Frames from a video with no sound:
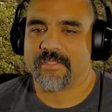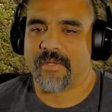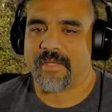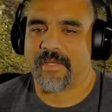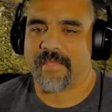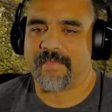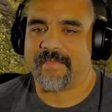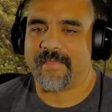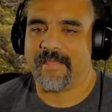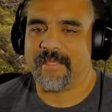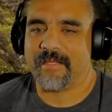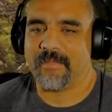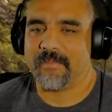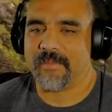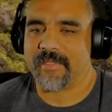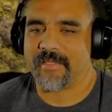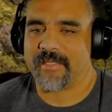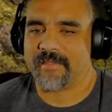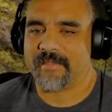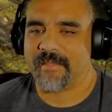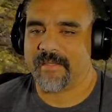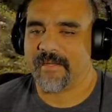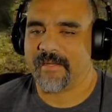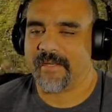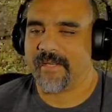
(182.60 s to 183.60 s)
I think
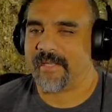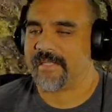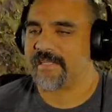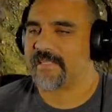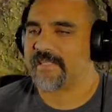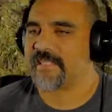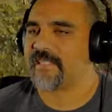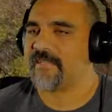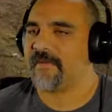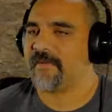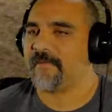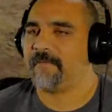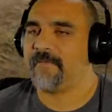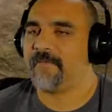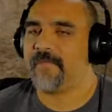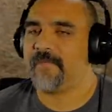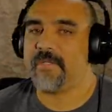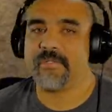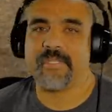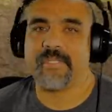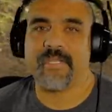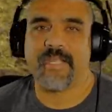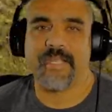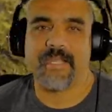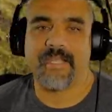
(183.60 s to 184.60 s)
within the next few
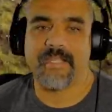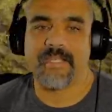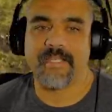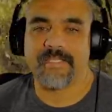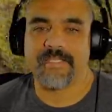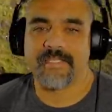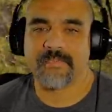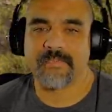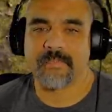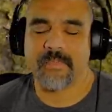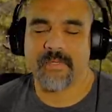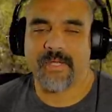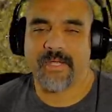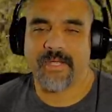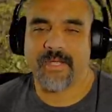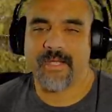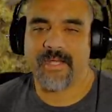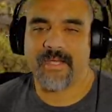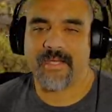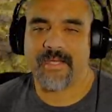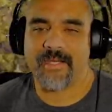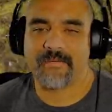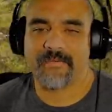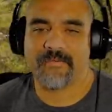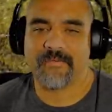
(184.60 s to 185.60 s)
days we'll
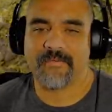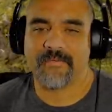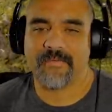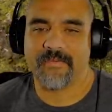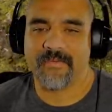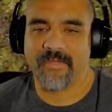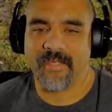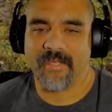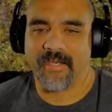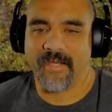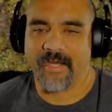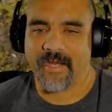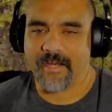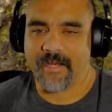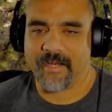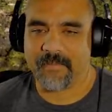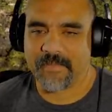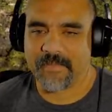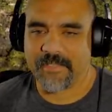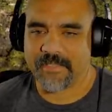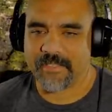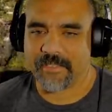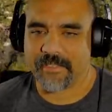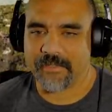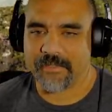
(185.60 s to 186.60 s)
have an
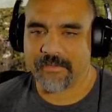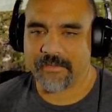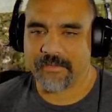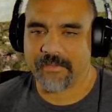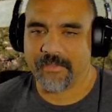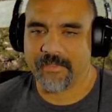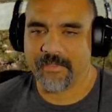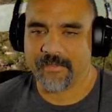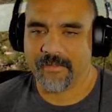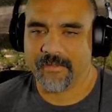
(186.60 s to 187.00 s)
episode